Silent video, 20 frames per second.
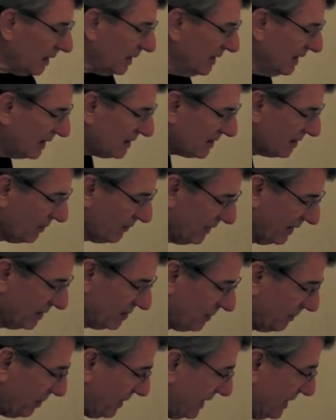Nixon
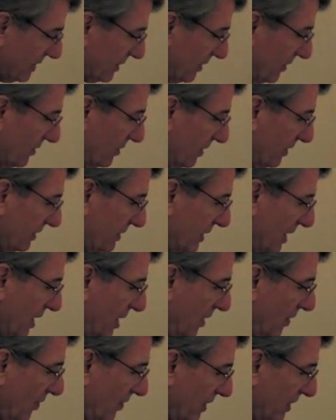wage and price controls
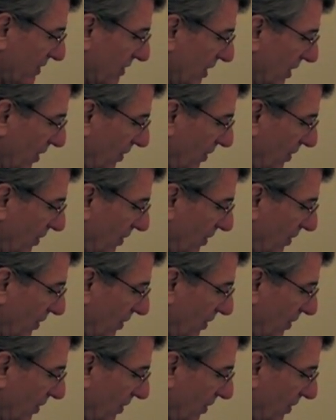was